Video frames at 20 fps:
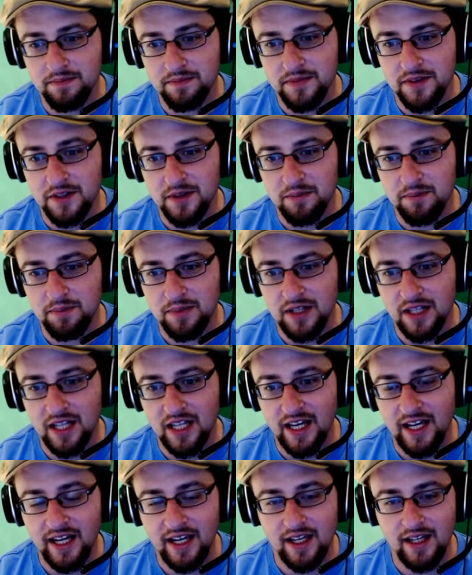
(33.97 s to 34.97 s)
the
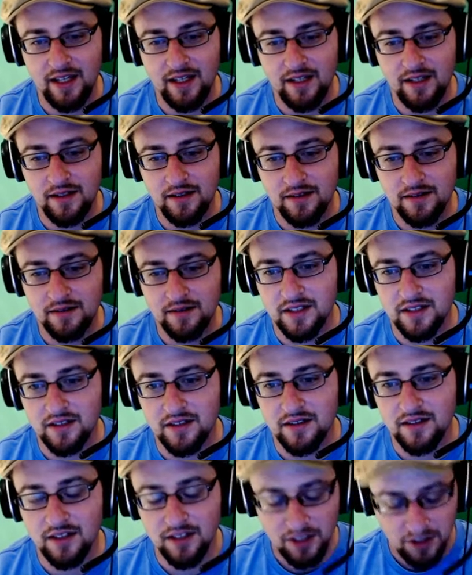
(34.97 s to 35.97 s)
play,
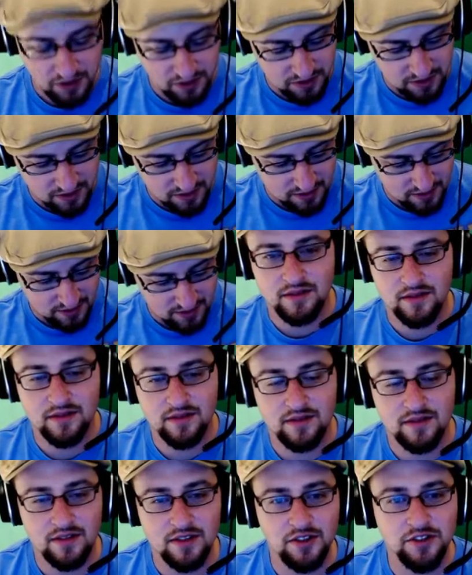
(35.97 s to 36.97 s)
the little
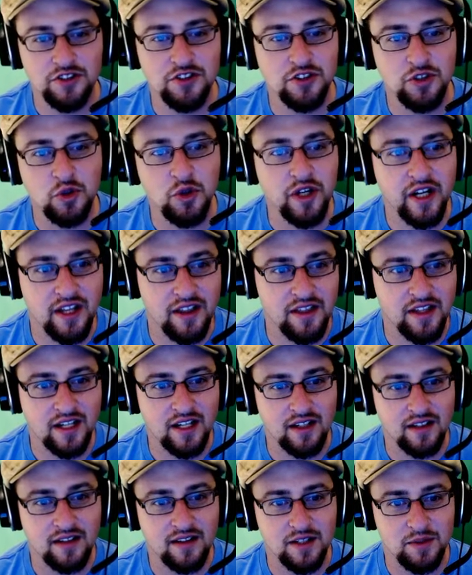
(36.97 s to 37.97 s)
little story
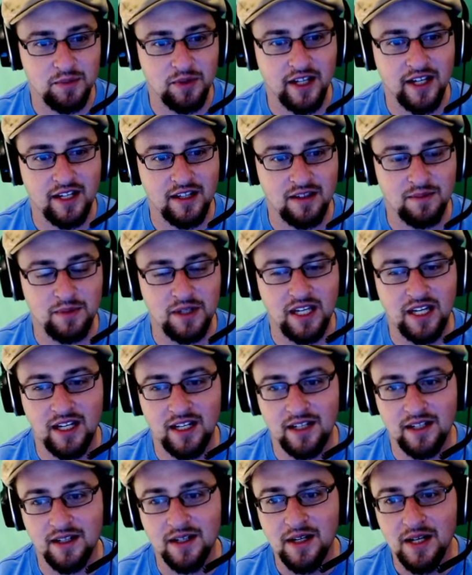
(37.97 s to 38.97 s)
thing that played at the
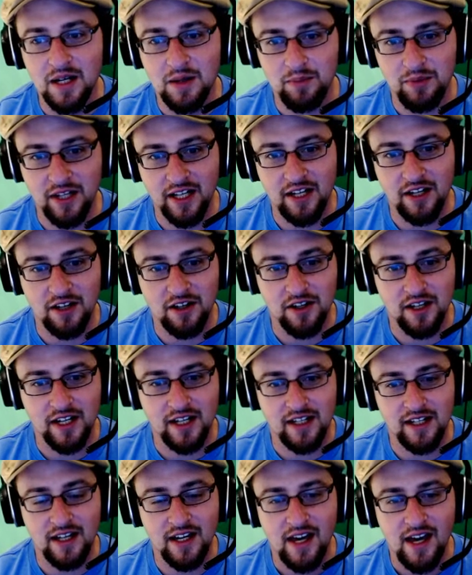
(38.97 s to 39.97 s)
beginning played
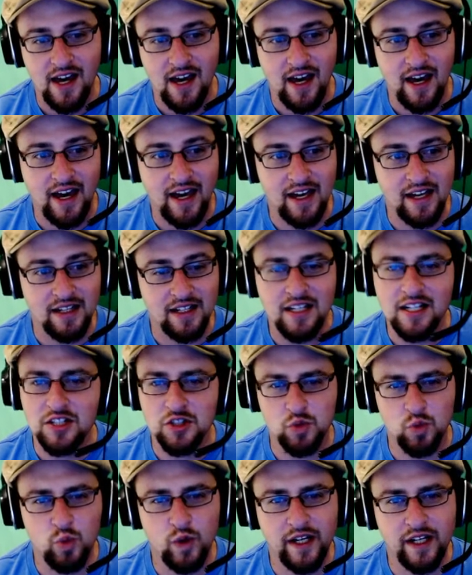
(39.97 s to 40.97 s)
already, and
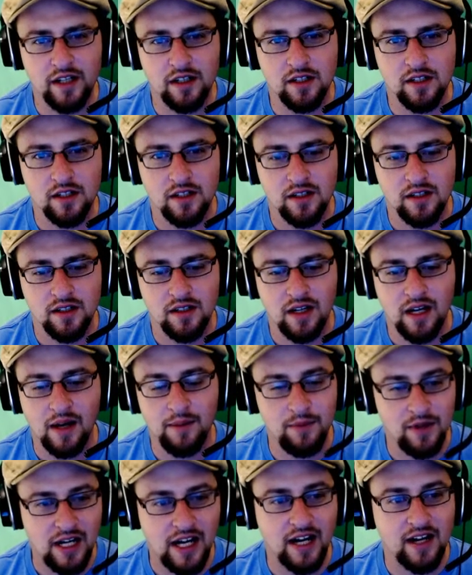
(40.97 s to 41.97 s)
it's weird.
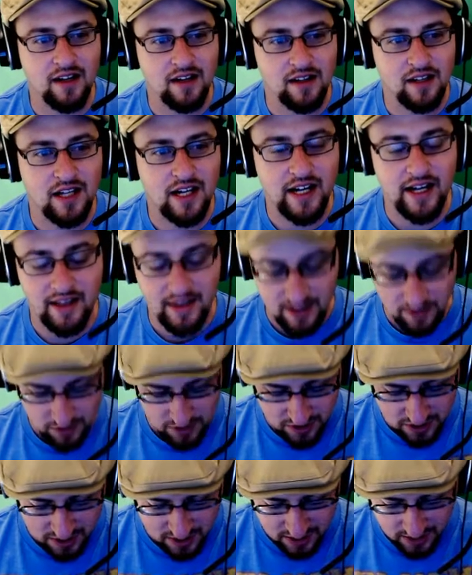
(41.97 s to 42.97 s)
I'm not gonna lie, that
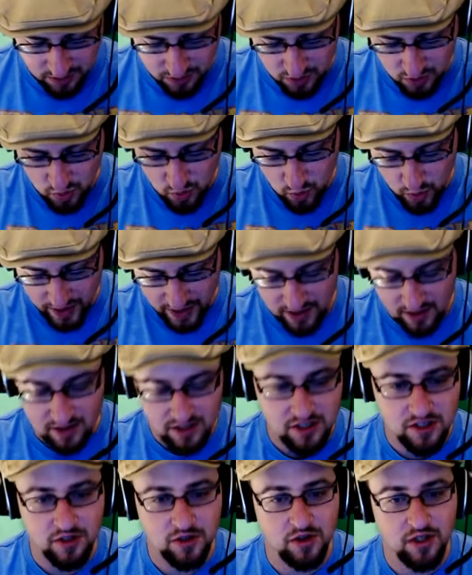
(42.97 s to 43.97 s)
was that was a weird
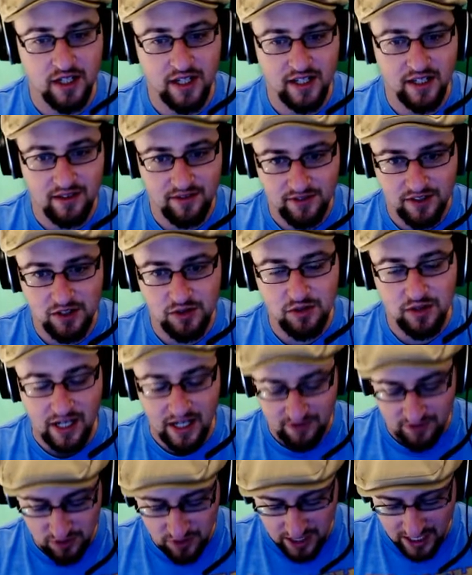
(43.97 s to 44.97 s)
story. If you
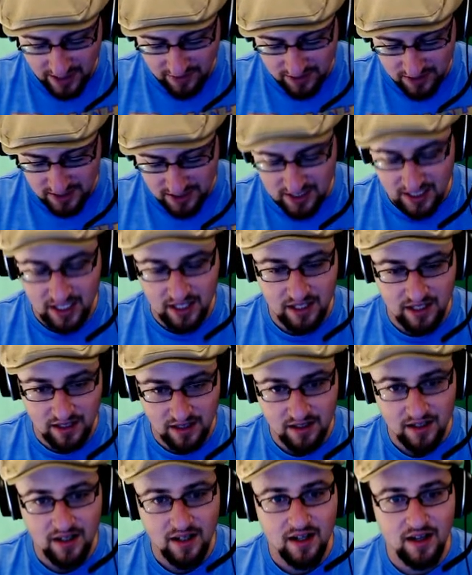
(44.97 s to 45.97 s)
if you haven't seen
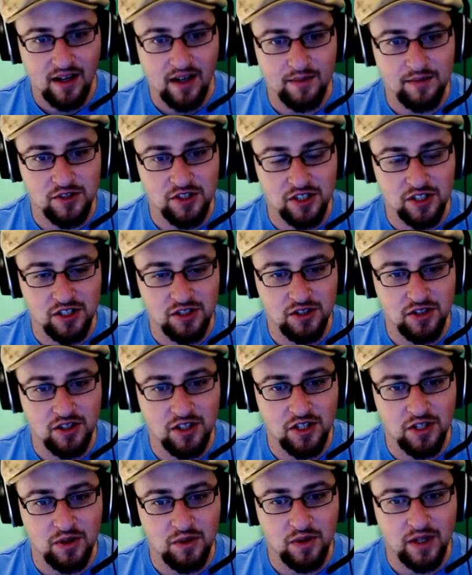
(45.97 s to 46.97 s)
it, I'm sure you can
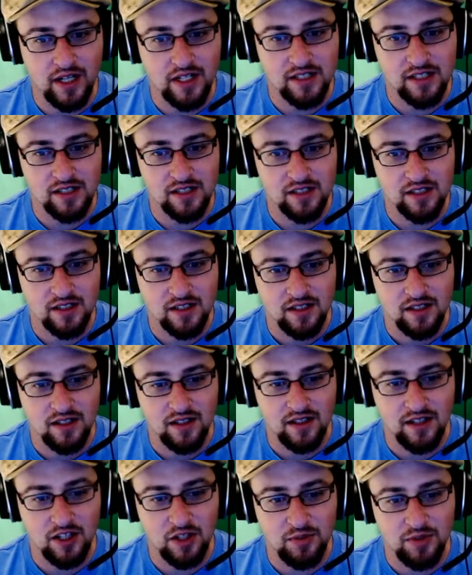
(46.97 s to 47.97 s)
go watch
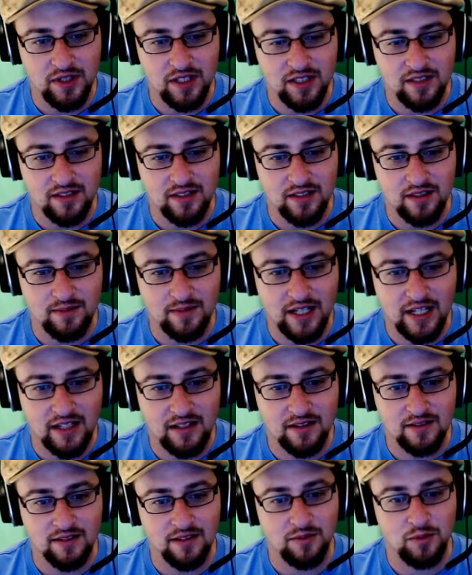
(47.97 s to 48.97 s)
the opening
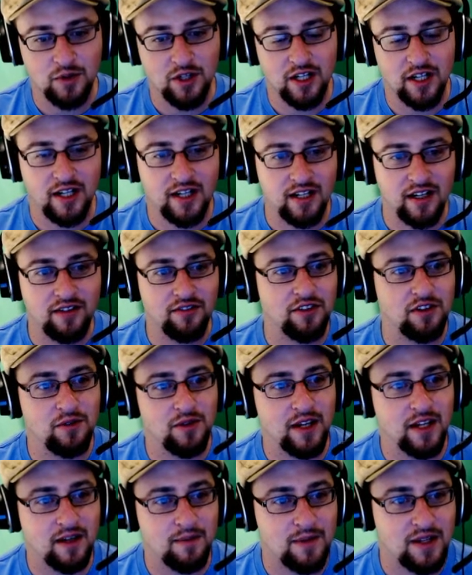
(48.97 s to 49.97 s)
cinematic somewhere. I definitely
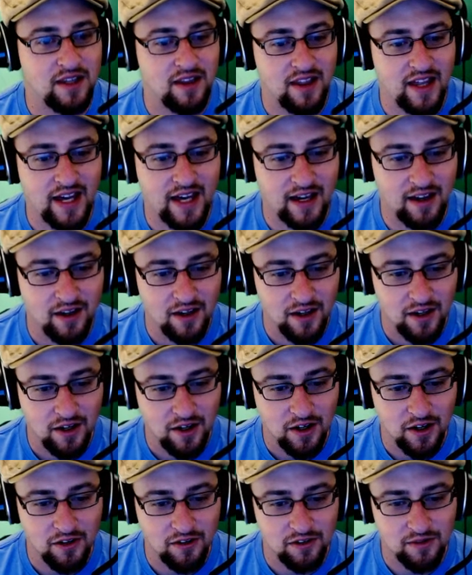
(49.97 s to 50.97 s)
recommend that
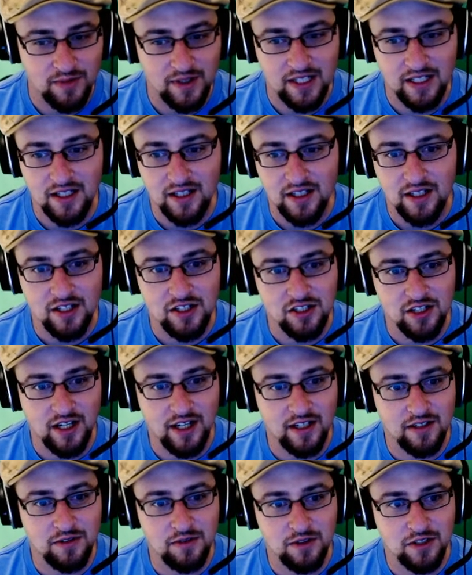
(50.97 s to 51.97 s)
over me
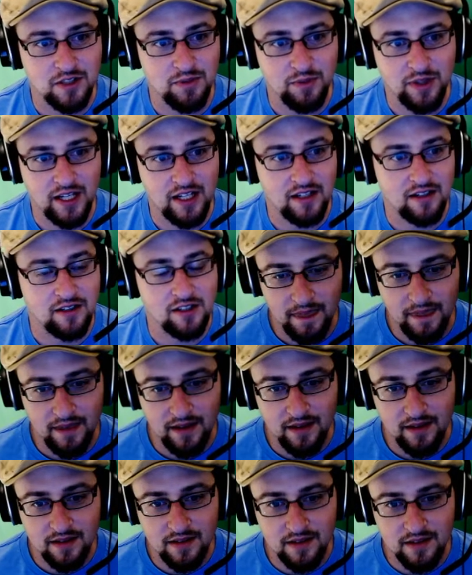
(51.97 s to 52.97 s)
trying to explain it to you.
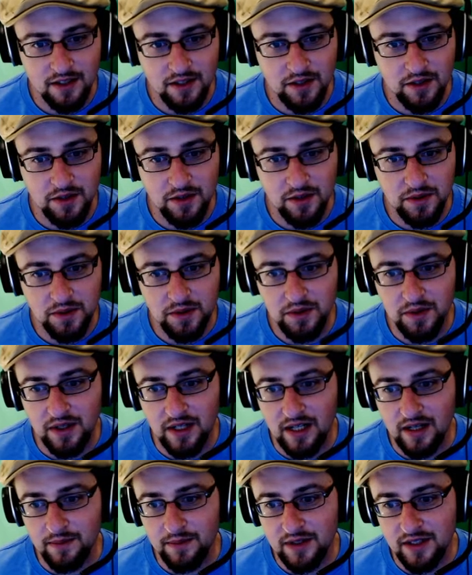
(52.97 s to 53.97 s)
So
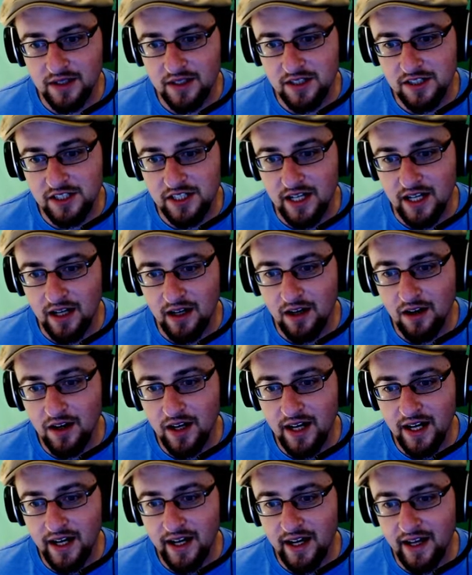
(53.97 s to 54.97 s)
I'm in the chat. Oh
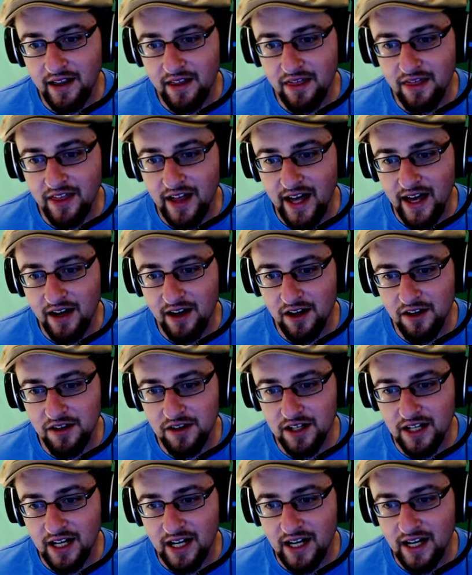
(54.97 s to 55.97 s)
hi, that
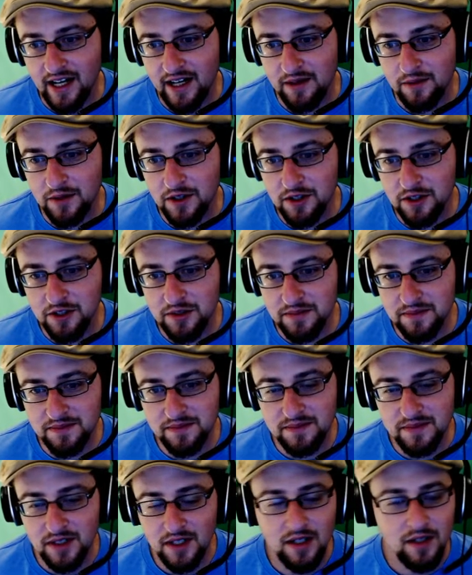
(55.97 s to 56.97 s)
other guy. Welcome,
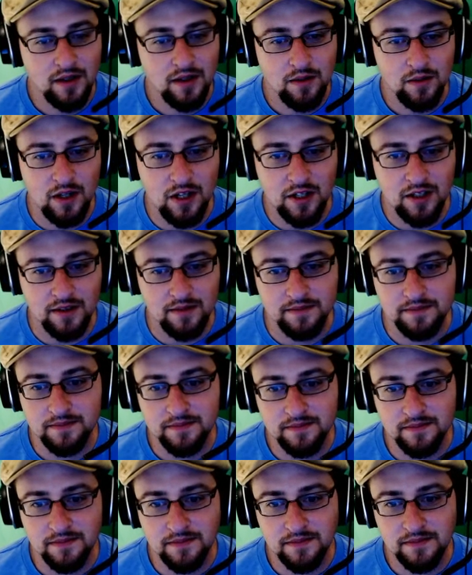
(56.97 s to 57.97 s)
welcome.
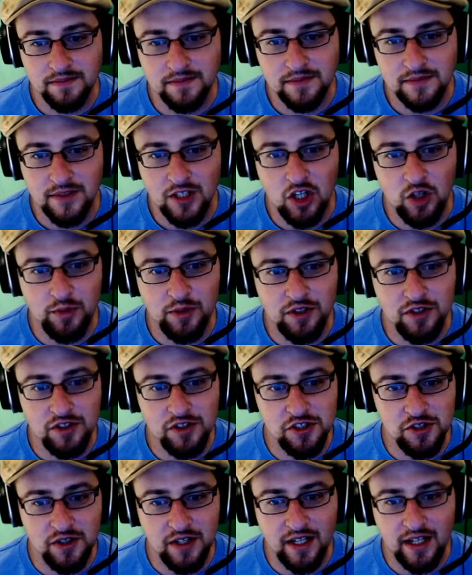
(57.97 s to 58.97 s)
Hope you
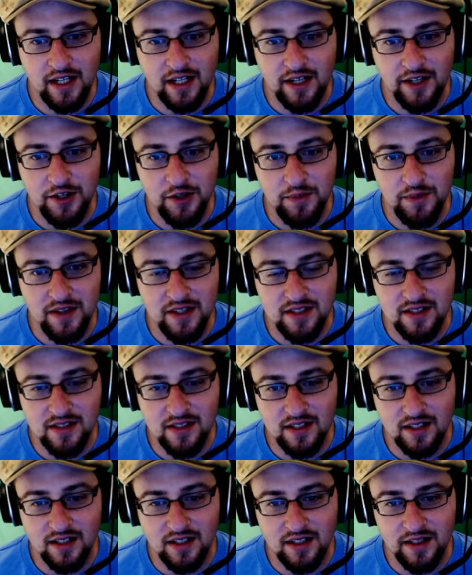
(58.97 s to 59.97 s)
enjoy it. I hope this,
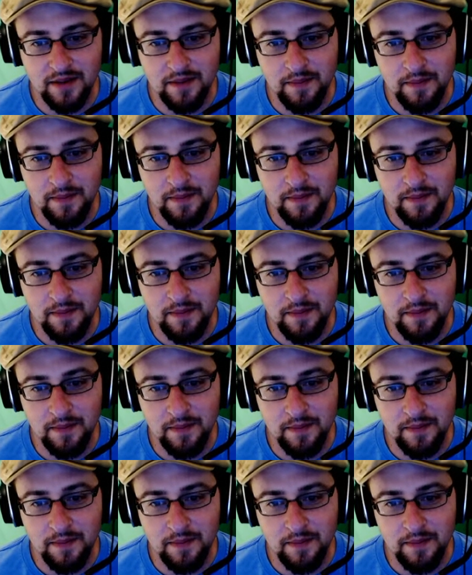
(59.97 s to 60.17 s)
uh,